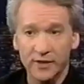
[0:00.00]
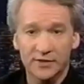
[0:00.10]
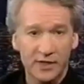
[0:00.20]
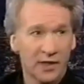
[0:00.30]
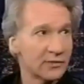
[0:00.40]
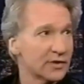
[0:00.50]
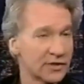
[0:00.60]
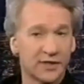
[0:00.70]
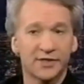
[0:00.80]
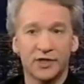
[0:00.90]
They say,
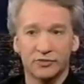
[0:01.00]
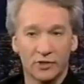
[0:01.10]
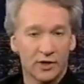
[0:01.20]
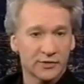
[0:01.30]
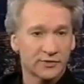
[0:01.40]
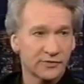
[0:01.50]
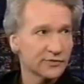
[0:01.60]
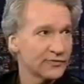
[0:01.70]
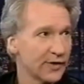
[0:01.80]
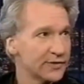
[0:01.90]
they say drugs
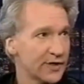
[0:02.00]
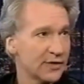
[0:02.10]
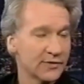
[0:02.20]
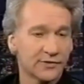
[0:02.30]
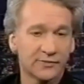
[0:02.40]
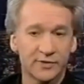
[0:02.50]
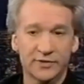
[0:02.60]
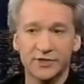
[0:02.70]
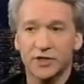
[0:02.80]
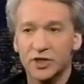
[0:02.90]
fund terrorism, which
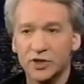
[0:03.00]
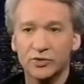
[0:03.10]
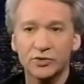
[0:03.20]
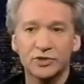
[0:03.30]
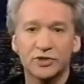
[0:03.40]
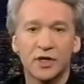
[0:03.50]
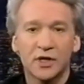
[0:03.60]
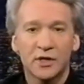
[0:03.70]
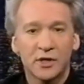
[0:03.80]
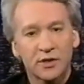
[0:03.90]
is a huge
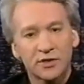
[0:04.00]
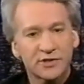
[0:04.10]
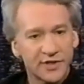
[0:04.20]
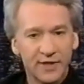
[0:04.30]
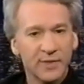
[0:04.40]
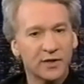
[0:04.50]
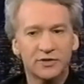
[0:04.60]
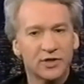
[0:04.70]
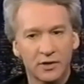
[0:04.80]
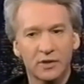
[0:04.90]
steaming
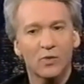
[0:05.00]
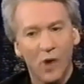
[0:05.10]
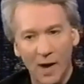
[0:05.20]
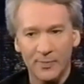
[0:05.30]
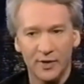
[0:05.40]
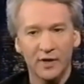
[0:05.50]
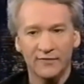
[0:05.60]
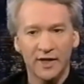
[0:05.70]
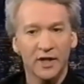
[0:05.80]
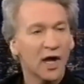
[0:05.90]
turd whopper of
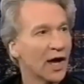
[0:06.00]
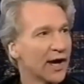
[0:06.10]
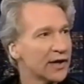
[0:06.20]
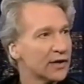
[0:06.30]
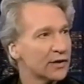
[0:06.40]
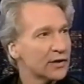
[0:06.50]
a lie.